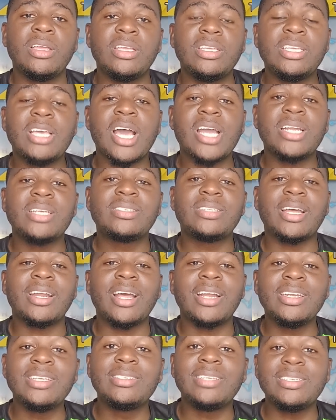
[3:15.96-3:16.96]
You understand?
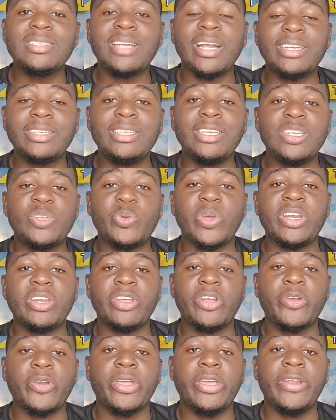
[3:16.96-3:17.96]
And this is not
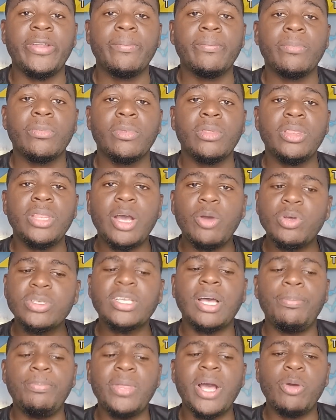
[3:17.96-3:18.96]
T20 cricket. That
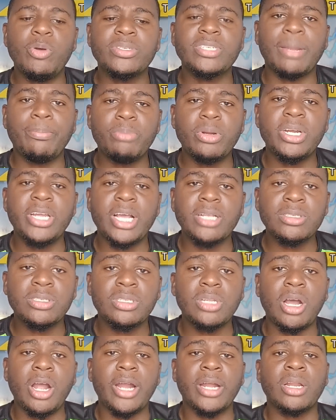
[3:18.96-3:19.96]
was a brilliant
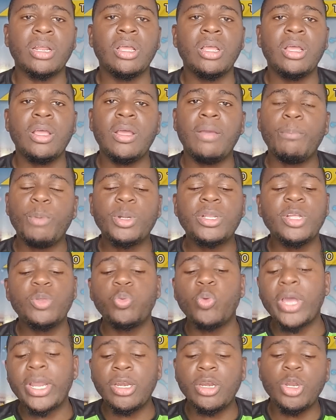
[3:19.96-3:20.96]
start. But it
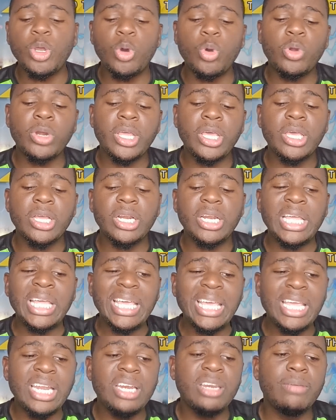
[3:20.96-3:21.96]
went downhill
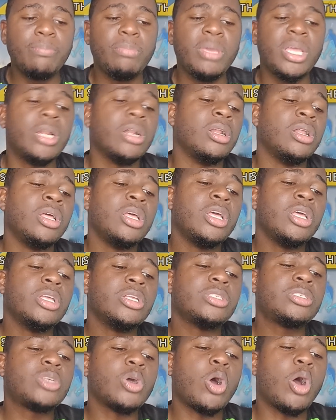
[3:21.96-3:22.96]
in the middle.
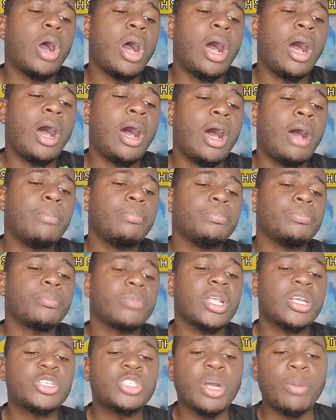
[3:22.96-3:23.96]
So
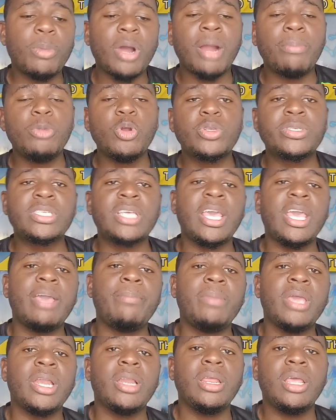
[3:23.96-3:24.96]
Shamar Brooks
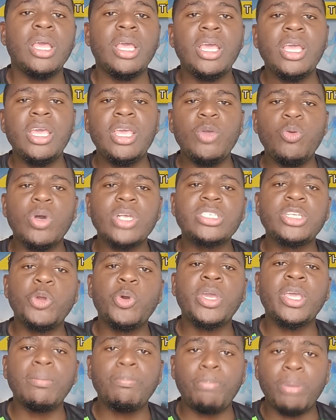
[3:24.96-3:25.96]
came in. He was
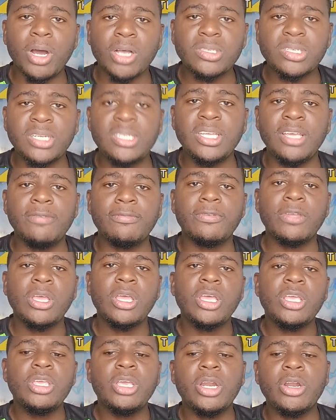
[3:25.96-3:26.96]
looking positive.
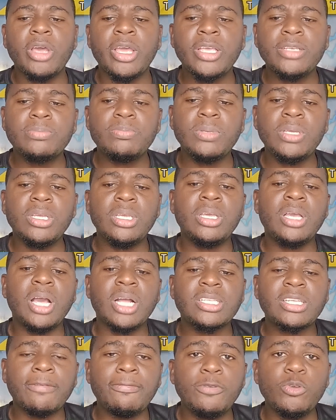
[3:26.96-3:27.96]
You know, he
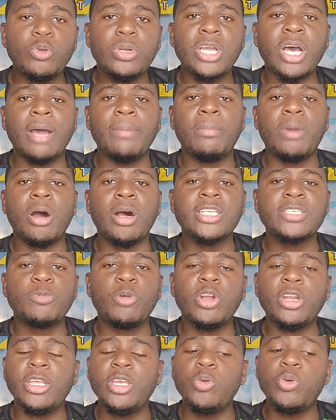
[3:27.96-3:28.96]
got a few dot balls,
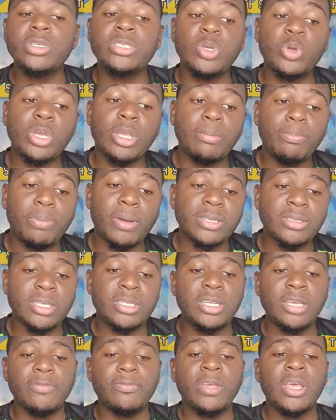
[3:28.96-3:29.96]
but he was looking
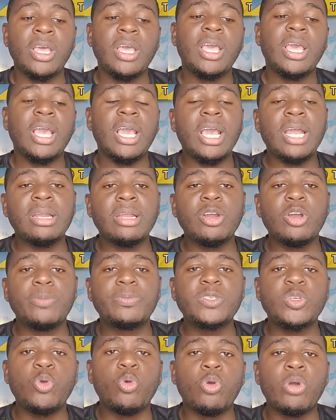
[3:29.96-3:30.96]
positive. Ended up
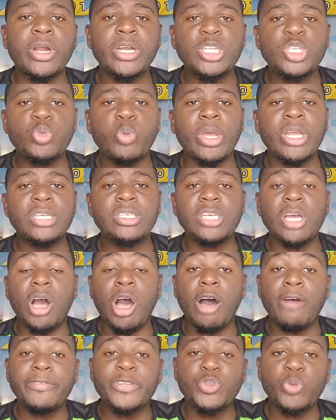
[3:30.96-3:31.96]
scoring 20
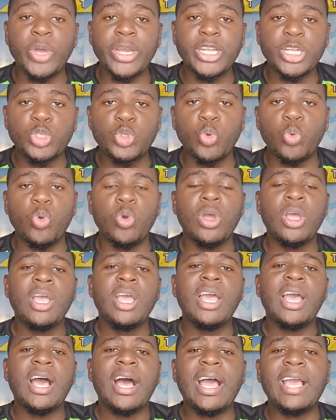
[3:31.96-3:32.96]
off 22.
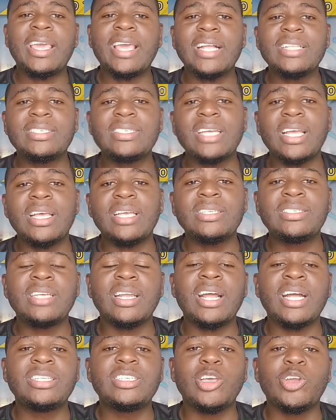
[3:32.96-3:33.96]
I can say
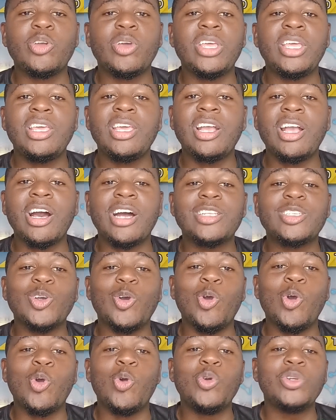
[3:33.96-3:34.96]
that, you know, he got
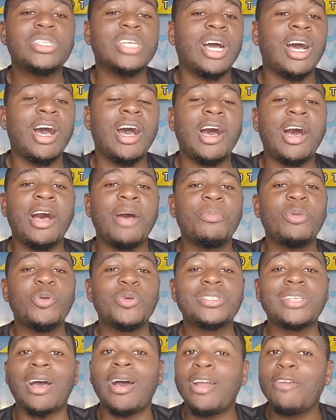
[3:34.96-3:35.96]
out. It
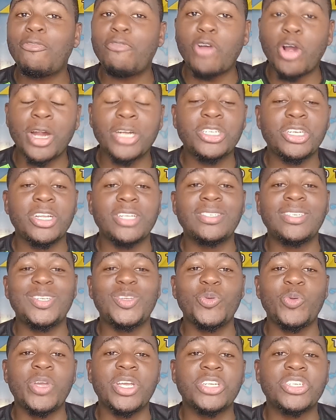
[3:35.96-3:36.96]
was an unfortunate
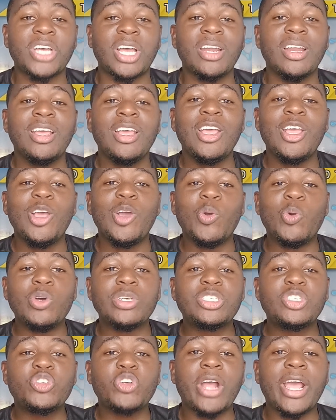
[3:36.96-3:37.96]
situation.
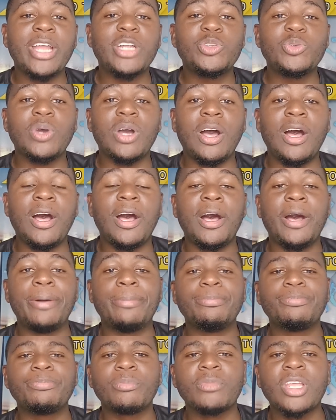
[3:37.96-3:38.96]
Was trying to
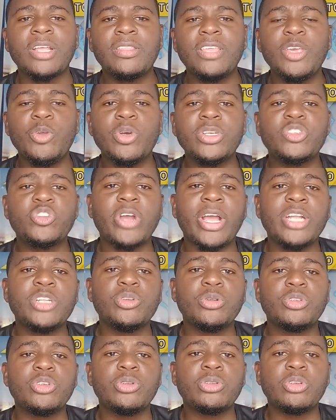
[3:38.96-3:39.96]
I think he was trying
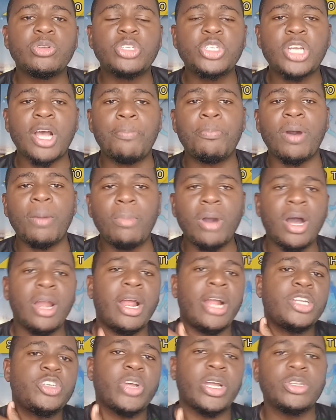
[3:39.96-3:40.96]
to chop a
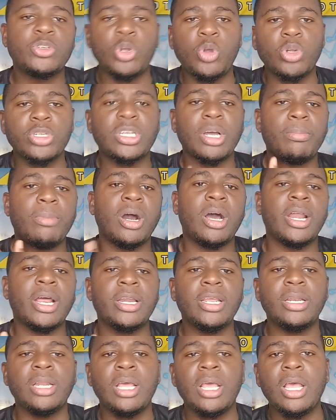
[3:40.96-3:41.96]
ball, trying to cut a ball,
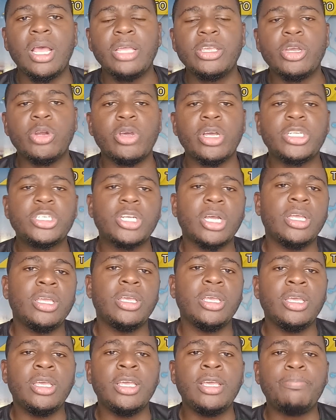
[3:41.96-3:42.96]
and it, you know,
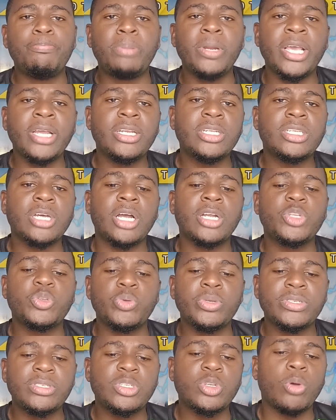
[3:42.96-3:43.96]
he played it onto
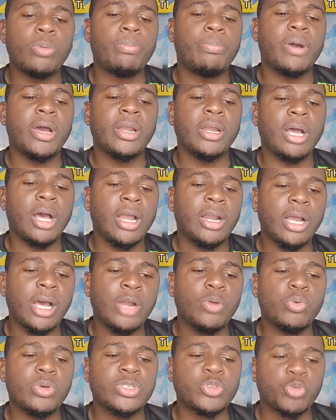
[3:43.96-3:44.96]
his stump
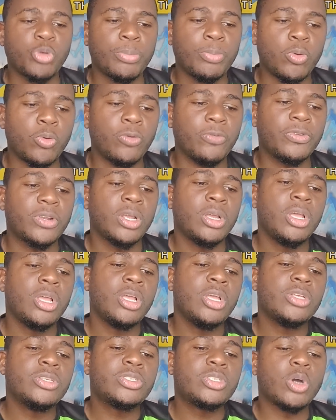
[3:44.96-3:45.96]
and was removed.
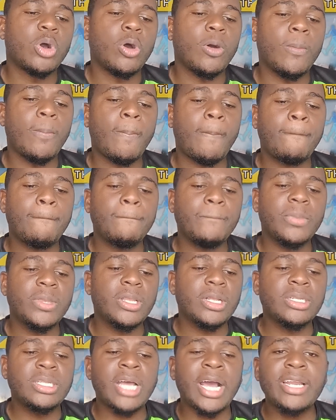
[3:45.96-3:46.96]
So
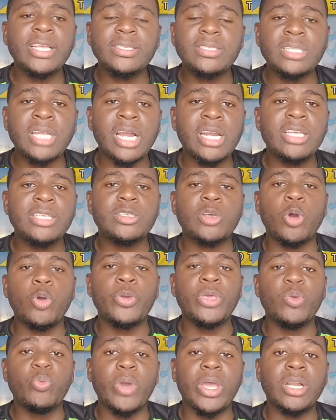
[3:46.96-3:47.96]
that is how
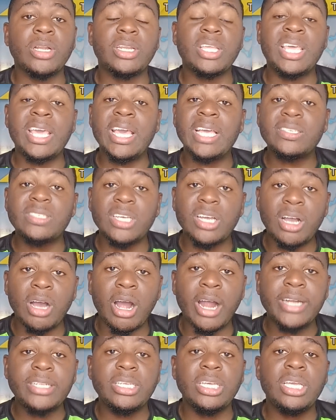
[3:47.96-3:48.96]
he went. Casey
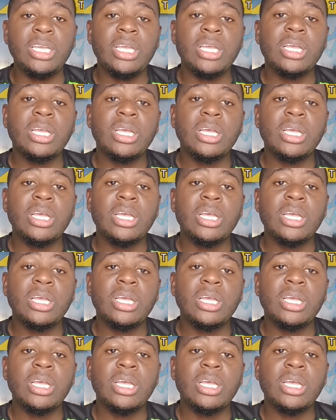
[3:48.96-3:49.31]
Carty,